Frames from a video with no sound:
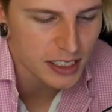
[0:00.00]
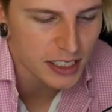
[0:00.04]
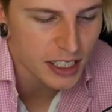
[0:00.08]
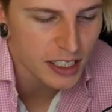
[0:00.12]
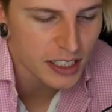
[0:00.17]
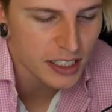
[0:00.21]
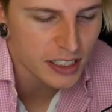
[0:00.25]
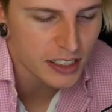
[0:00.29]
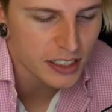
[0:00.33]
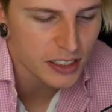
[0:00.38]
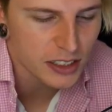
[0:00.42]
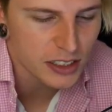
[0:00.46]

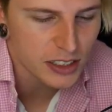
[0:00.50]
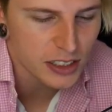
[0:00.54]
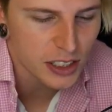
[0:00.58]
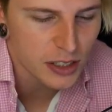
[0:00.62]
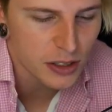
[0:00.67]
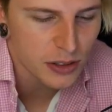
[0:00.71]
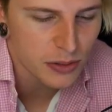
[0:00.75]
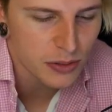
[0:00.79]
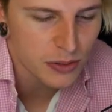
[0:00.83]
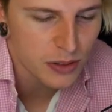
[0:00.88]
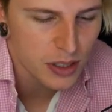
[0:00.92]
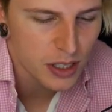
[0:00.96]
telling
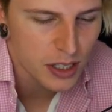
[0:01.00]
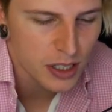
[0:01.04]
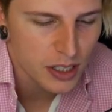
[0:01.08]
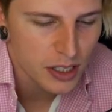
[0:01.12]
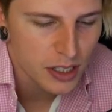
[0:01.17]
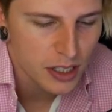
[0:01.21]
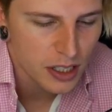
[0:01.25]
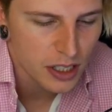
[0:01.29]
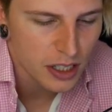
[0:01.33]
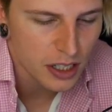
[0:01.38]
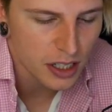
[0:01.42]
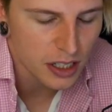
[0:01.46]
yourself
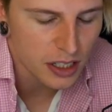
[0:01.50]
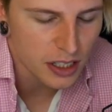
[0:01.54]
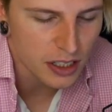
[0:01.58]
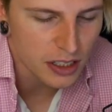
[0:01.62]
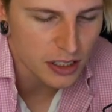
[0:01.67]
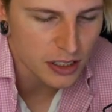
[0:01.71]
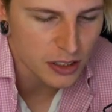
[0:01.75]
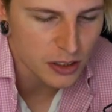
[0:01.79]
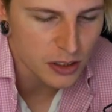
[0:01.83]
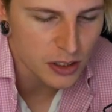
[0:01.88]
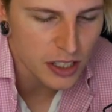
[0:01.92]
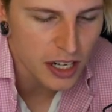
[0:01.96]

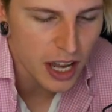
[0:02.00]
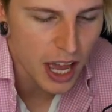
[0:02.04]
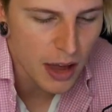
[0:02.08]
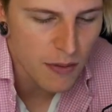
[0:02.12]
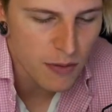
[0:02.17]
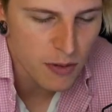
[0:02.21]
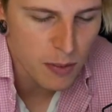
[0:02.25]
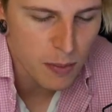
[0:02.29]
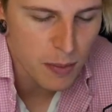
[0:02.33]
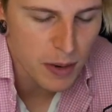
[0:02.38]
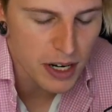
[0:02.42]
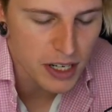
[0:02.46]
good
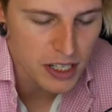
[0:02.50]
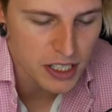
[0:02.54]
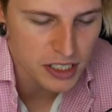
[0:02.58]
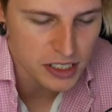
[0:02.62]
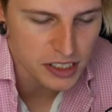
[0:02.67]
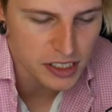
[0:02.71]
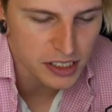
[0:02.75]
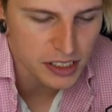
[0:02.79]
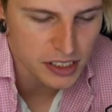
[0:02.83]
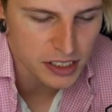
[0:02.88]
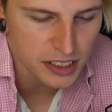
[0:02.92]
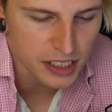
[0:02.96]

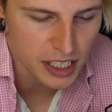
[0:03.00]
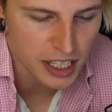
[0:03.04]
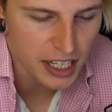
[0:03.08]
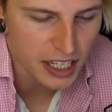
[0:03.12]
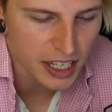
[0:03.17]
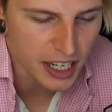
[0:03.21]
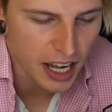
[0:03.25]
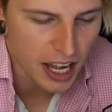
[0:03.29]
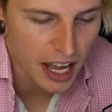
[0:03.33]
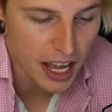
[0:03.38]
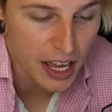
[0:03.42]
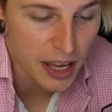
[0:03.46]
affirmations
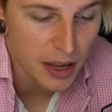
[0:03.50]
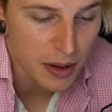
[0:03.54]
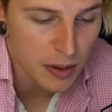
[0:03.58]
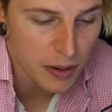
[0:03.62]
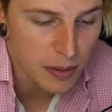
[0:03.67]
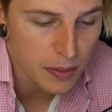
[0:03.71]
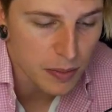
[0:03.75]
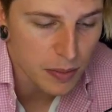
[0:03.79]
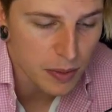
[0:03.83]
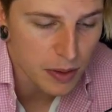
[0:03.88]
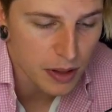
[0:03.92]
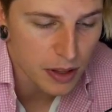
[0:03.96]
like, I
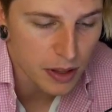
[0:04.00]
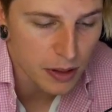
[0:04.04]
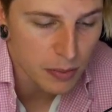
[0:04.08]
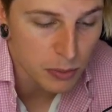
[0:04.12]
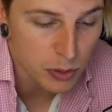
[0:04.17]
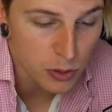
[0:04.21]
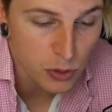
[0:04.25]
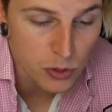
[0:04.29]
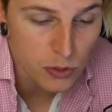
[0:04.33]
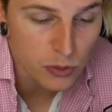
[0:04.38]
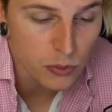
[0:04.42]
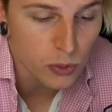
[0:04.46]
am
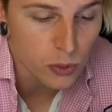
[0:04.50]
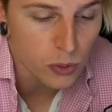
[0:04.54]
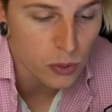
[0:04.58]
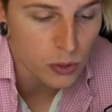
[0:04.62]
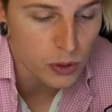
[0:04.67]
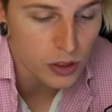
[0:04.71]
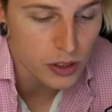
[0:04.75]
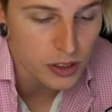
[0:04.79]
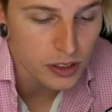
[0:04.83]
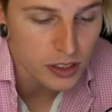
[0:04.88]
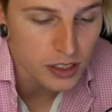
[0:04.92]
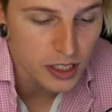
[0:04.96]

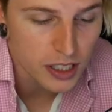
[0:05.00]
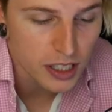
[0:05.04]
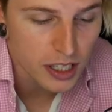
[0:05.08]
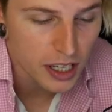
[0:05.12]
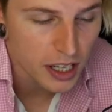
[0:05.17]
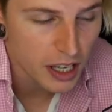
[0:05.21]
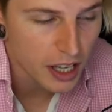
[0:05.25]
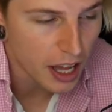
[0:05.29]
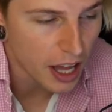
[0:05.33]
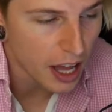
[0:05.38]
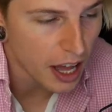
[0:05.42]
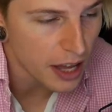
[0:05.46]
beautiful and
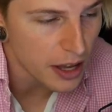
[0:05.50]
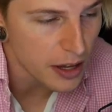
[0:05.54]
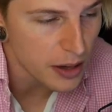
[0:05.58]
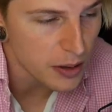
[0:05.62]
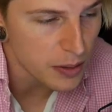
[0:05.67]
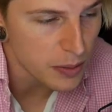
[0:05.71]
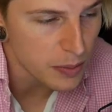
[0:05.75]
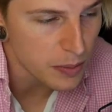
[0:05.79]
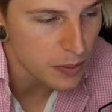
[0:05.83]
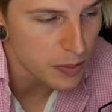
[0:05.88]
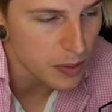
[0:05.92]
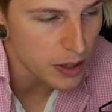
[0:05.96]
I
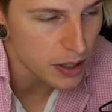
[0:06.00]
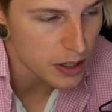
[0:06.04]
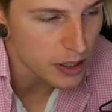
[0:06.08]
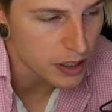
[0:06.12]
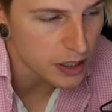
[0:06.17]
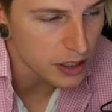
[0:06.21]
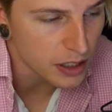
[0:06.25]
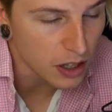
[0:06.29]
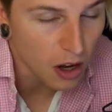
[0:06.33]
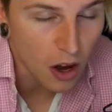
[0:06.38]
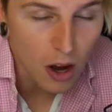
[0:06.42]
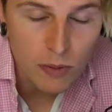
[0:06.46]
am
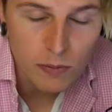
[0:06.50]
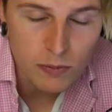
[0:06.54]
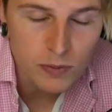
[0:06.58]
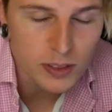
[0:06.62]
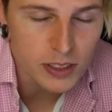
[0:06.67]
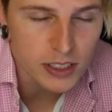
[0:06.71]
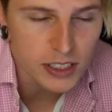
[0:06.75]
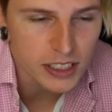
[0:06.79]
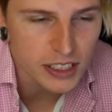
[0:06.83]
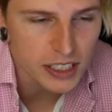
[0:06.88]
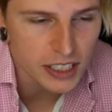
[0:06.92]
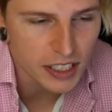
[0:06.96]

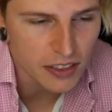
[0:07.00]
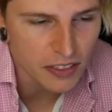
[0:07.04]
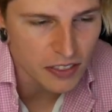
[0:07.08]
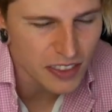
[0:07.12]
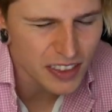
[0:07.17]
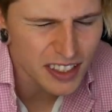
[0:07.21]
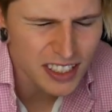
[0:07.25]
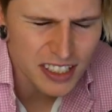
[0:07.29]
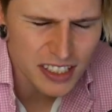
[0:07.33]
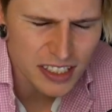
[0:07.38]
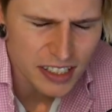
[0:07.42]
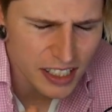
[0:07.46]
confident, and
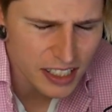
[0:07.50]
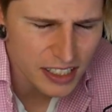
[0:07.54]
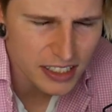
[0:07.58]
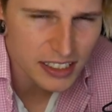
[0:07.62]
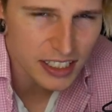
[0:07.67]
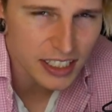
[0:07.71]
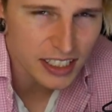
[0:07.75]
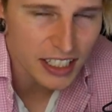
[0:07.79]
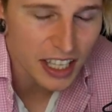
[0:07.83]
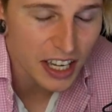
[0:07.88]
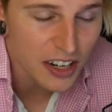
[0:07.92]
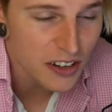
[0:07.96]
just things
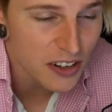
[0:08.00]
like that.